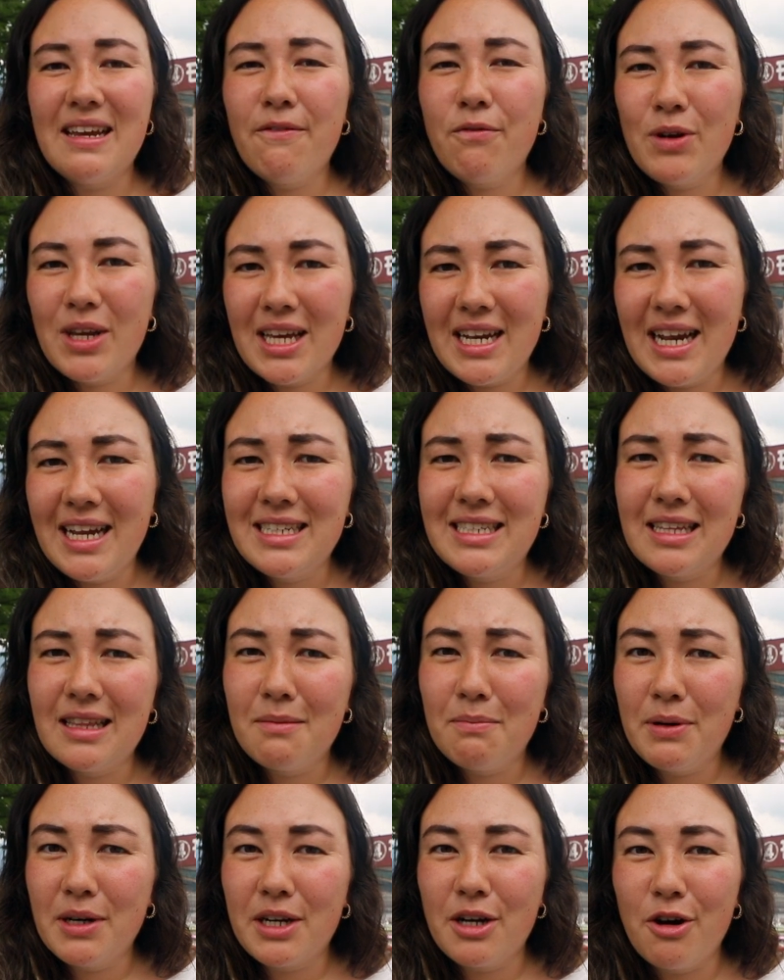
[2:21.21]
if we can head to the
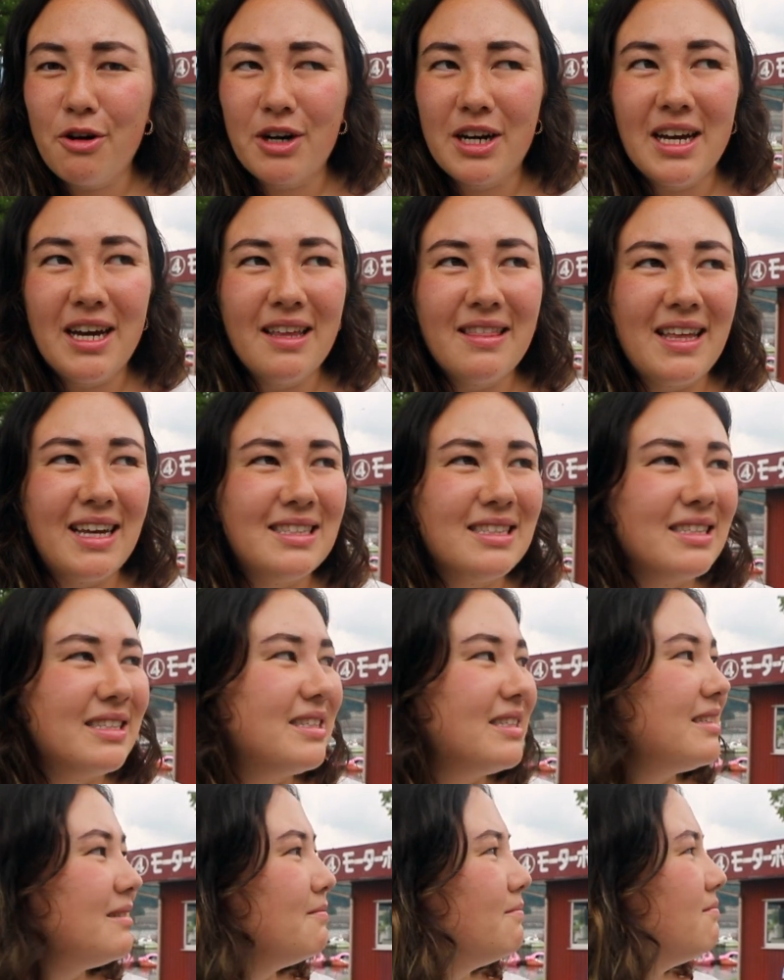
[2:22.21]
pagoda.
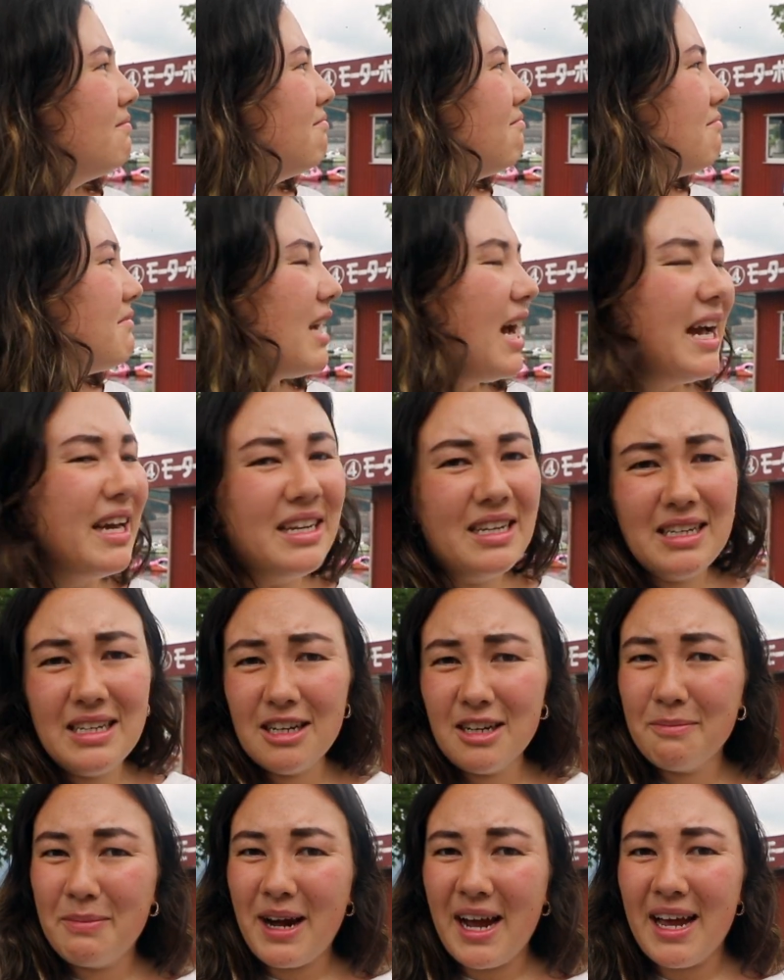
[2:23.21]
That's kind of
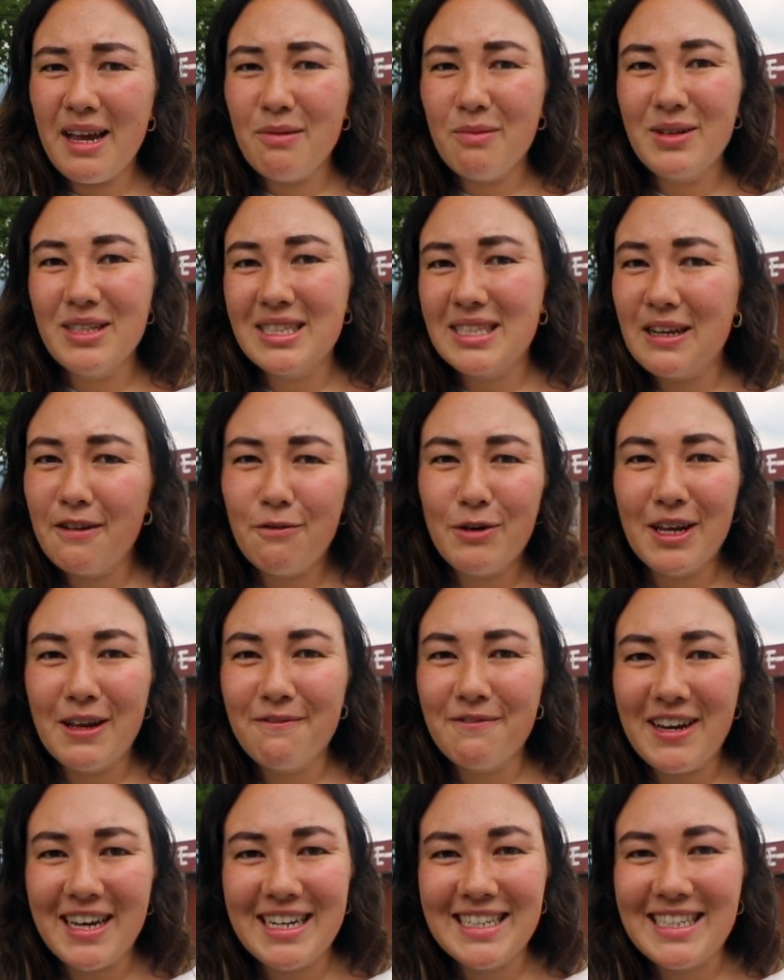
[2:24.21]
nearby. We'll see if we can
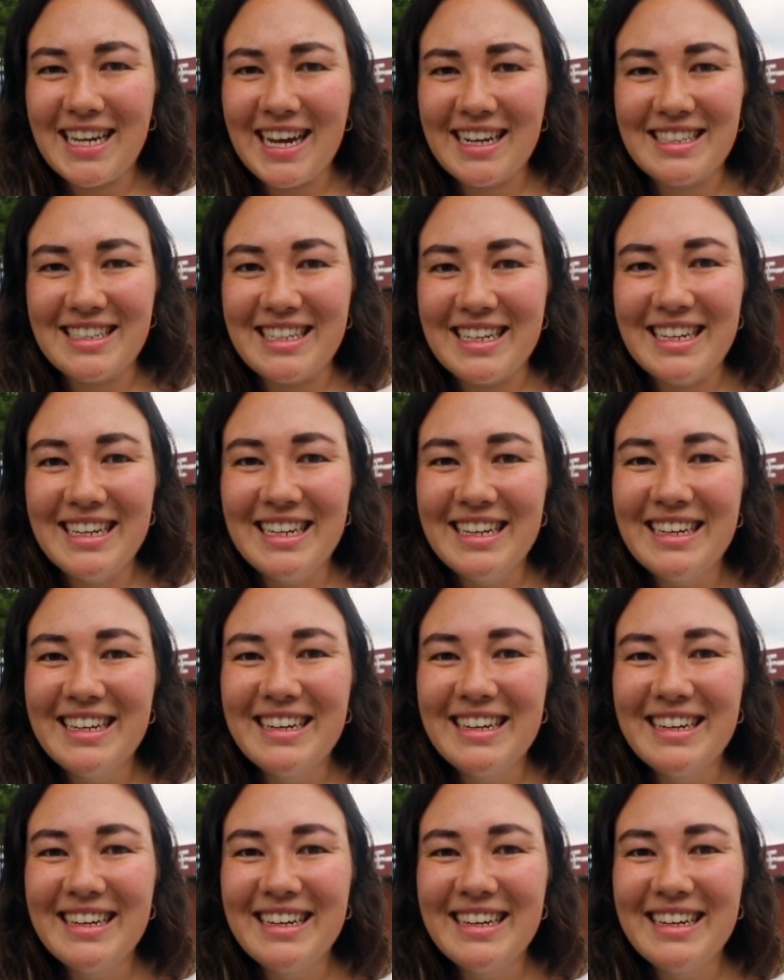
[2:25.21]
find a taxi.